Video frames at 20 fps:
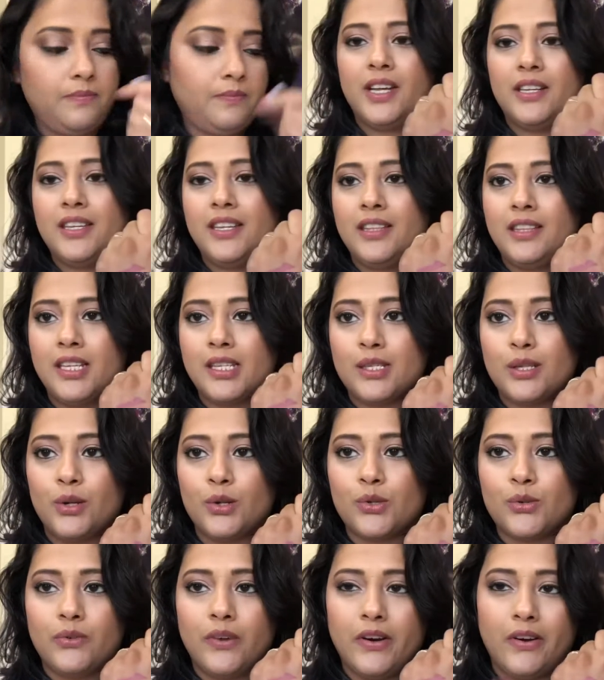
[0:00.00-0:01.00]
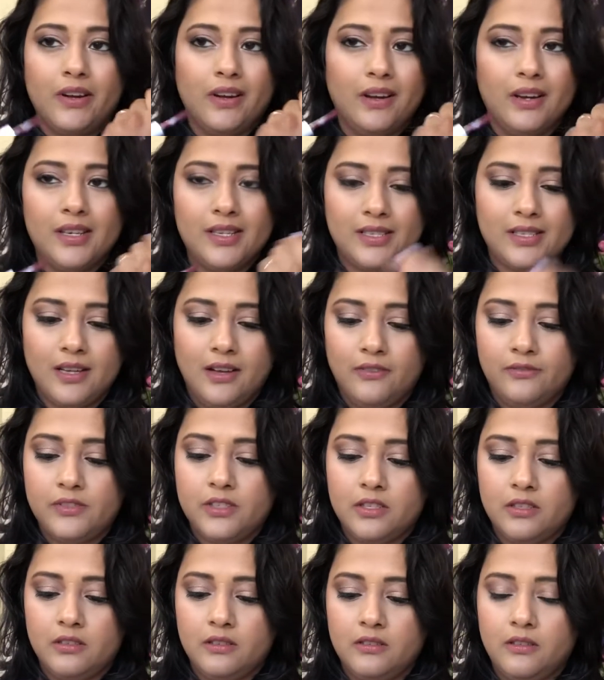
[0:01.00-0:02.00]
I think this looks very nice
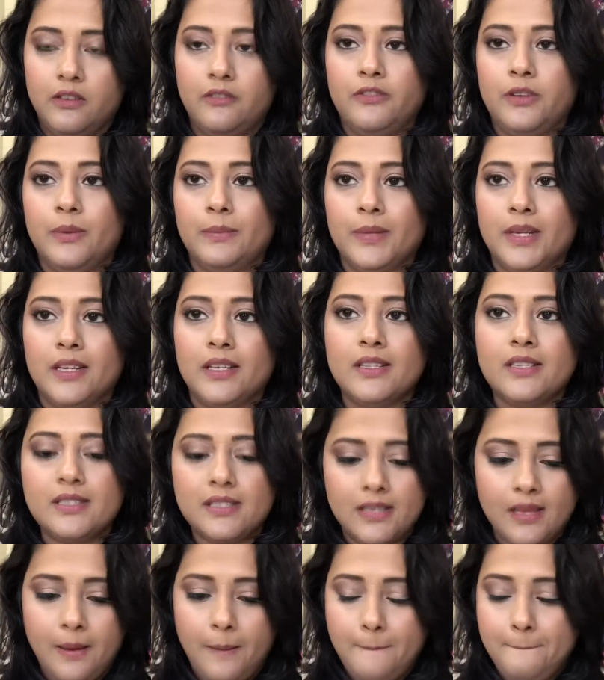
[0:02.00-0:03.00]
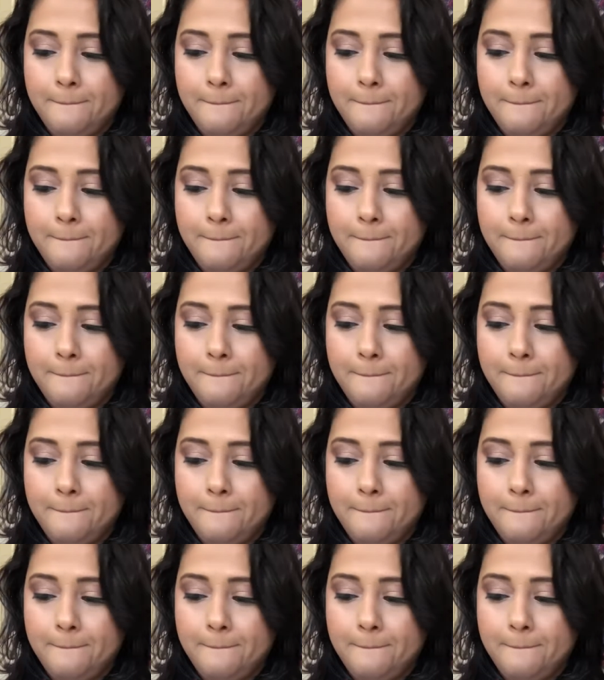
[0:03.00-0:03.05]
after a few minutes.